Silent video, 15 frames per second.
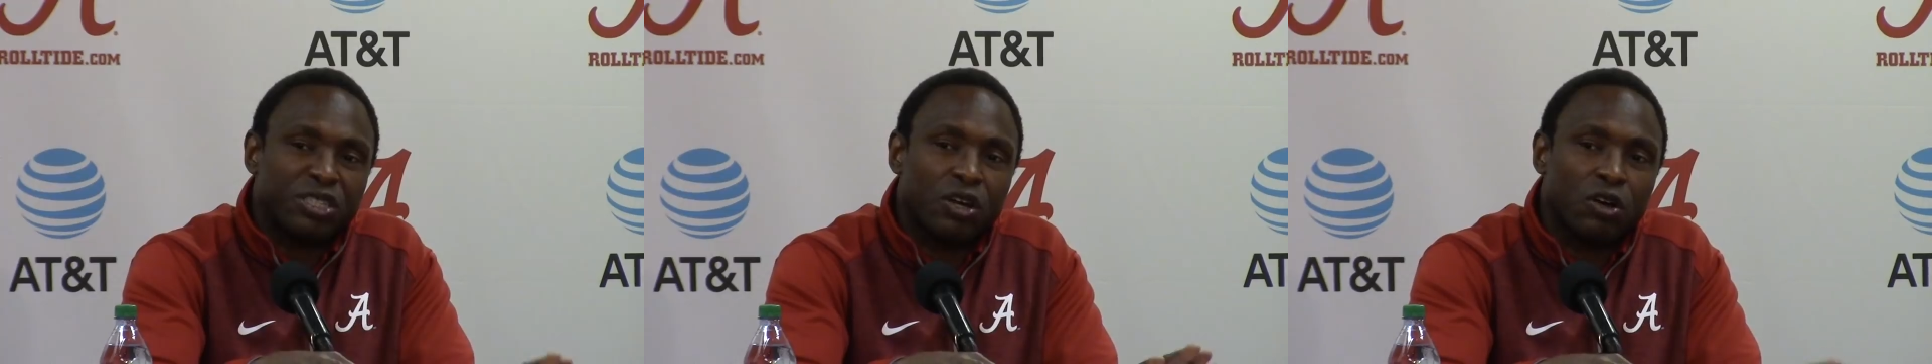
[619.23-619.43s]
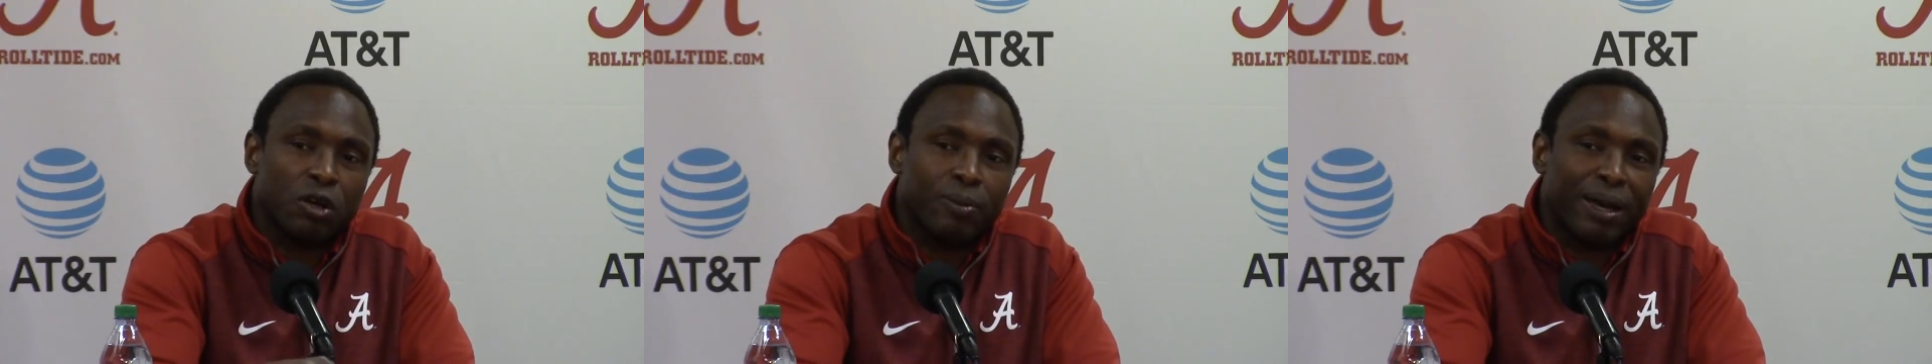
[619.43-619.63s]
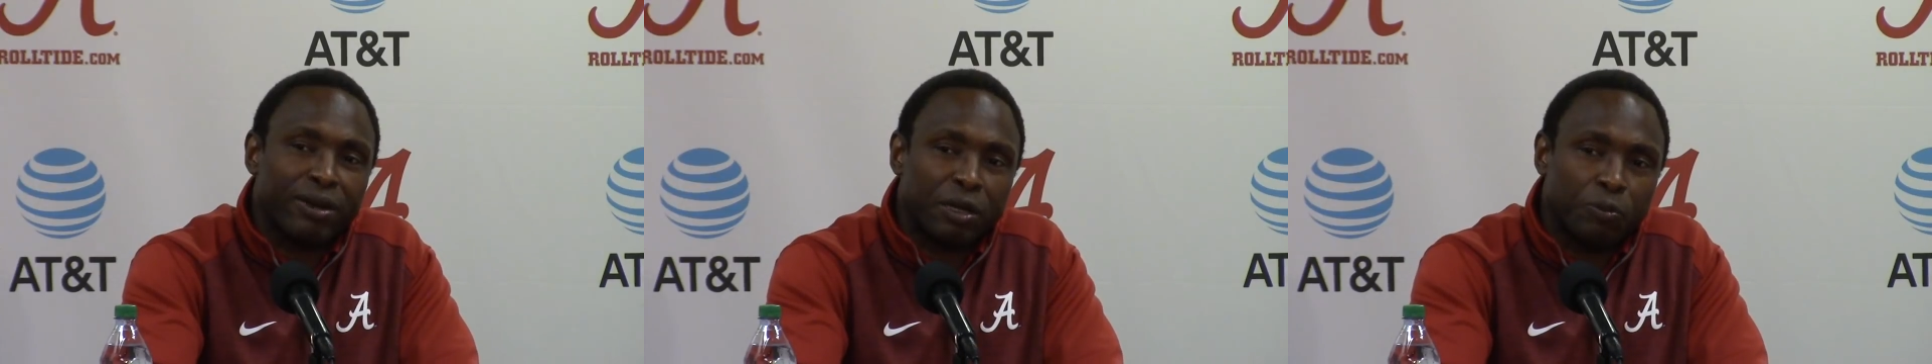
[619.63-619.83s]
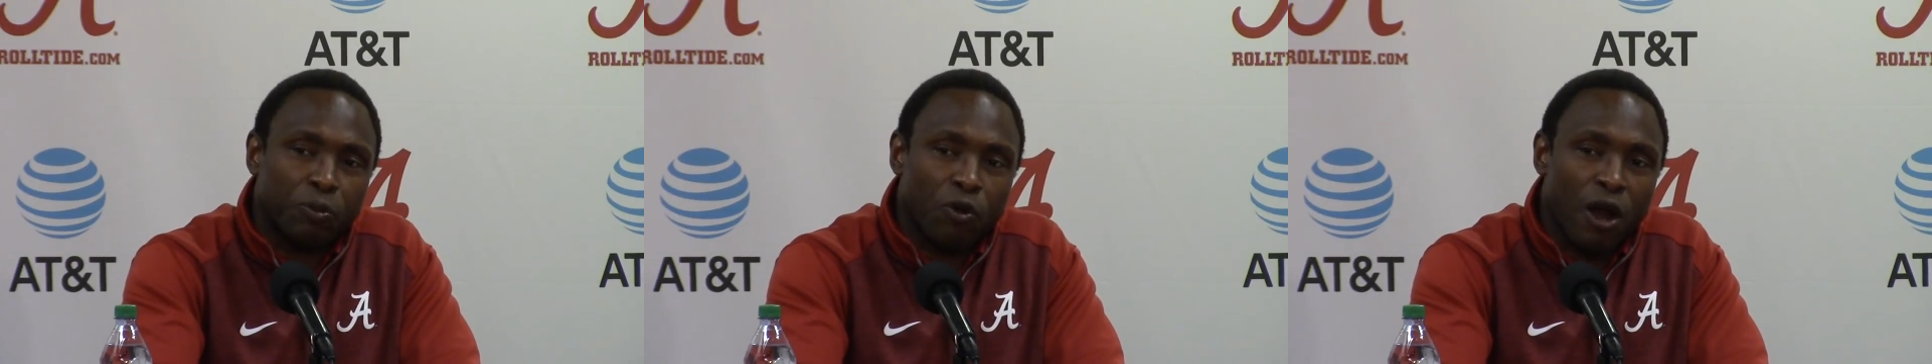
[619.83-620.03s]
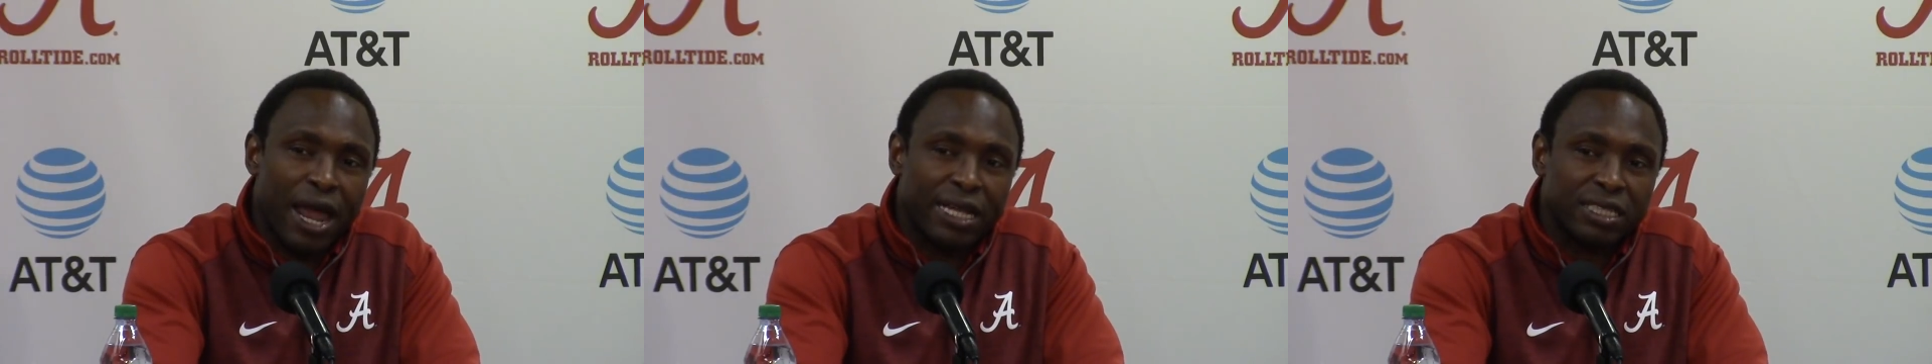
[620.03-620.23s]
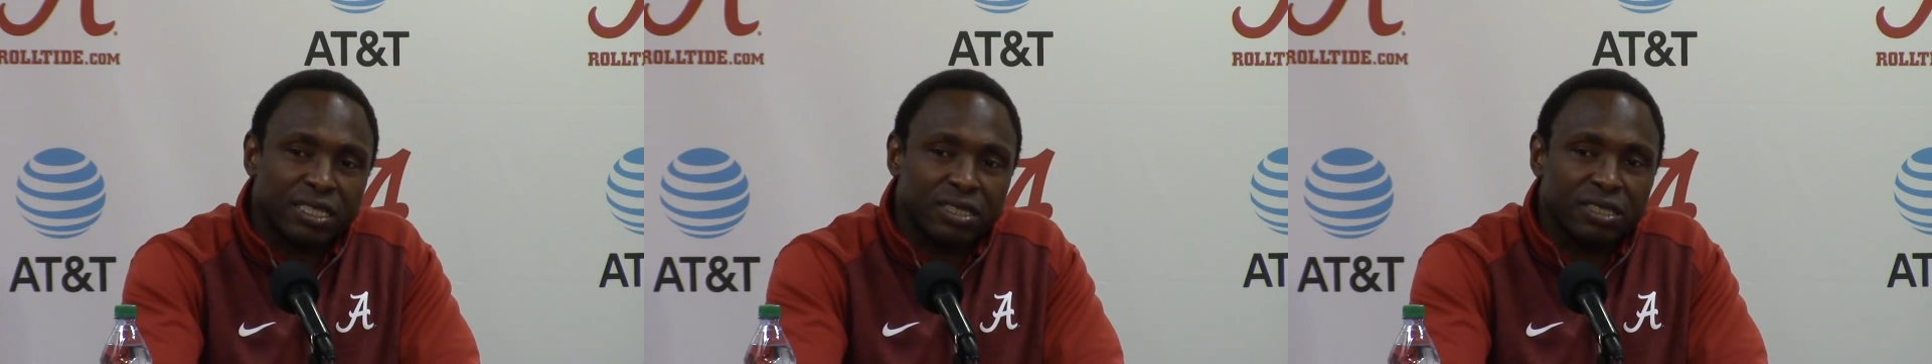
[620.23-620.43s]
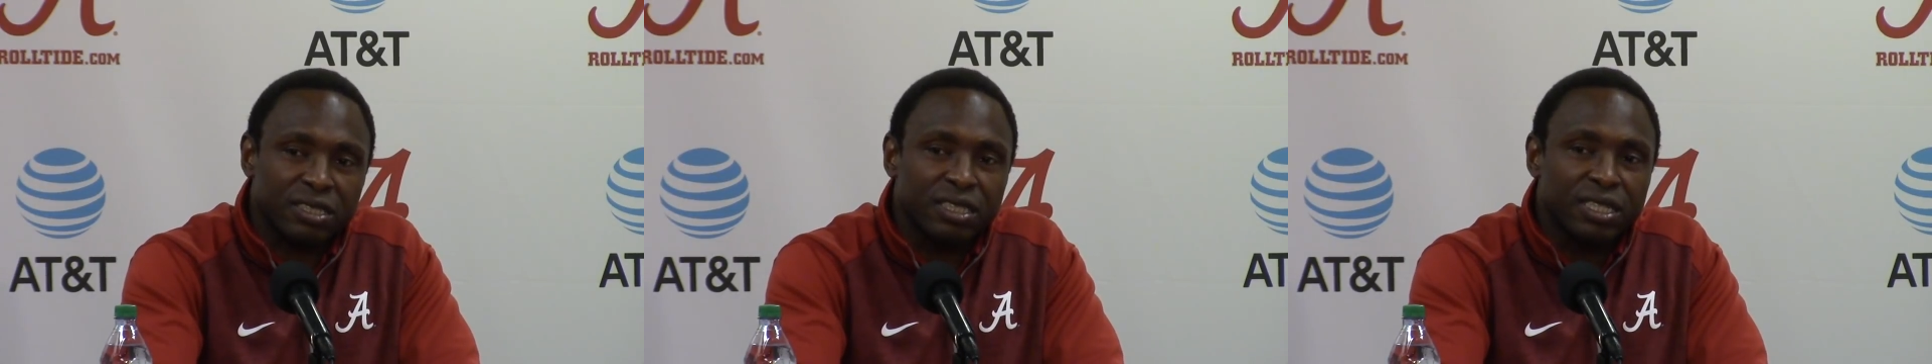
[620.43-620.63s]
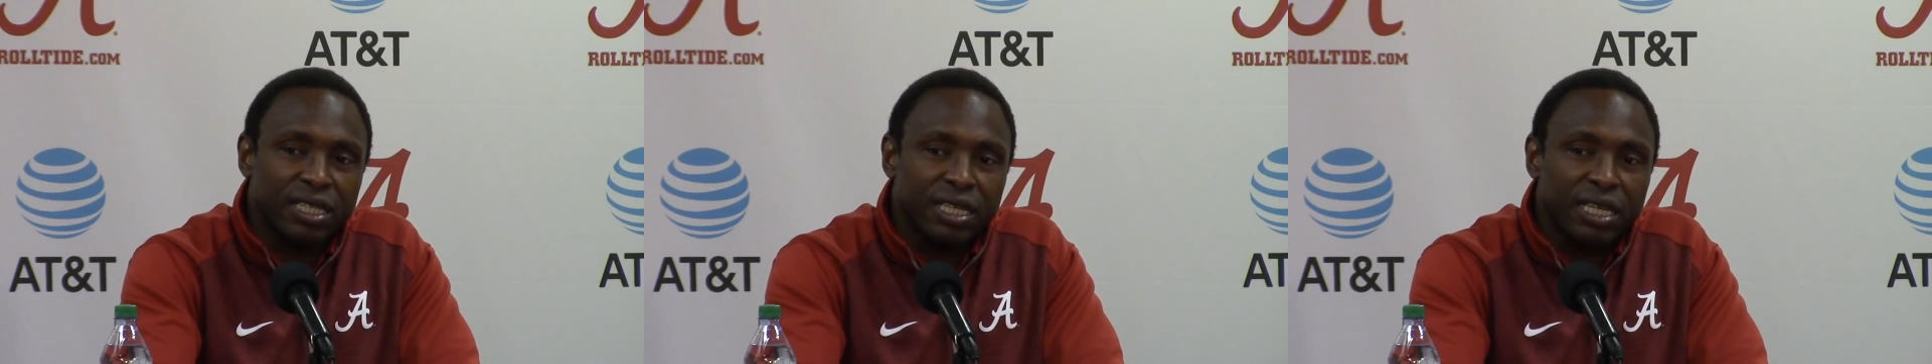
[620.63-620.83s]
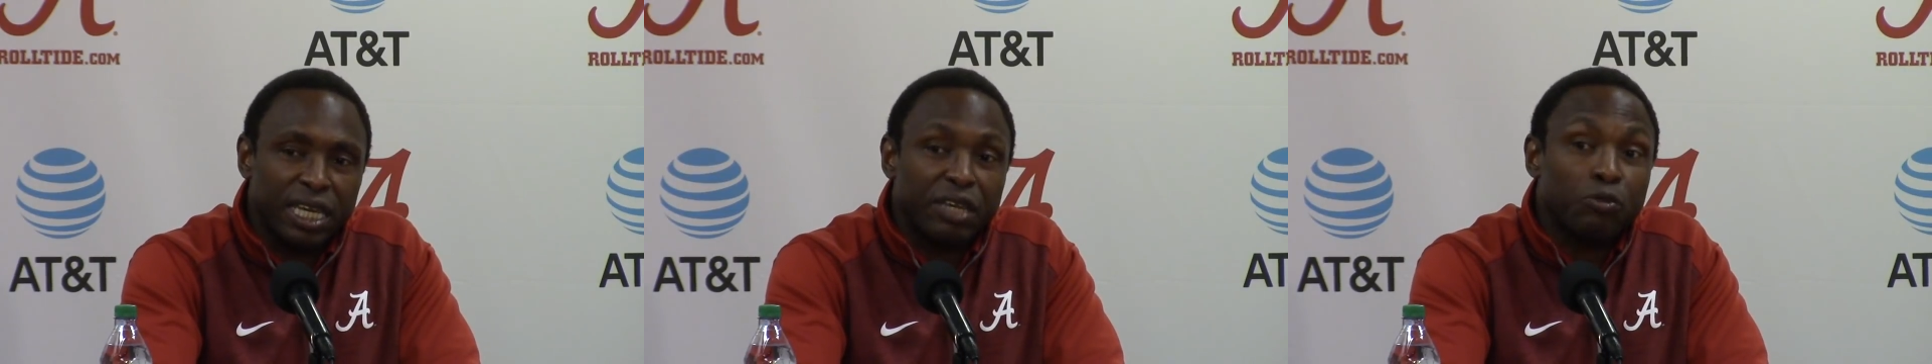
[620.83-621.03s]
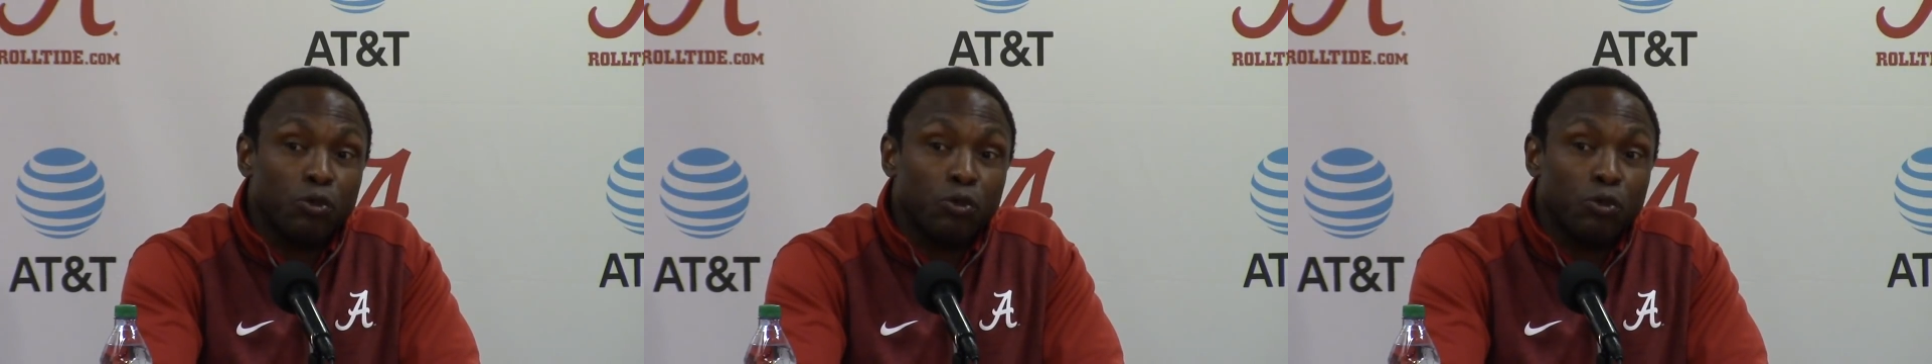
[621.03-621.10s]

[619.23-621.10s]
talk about in practice. It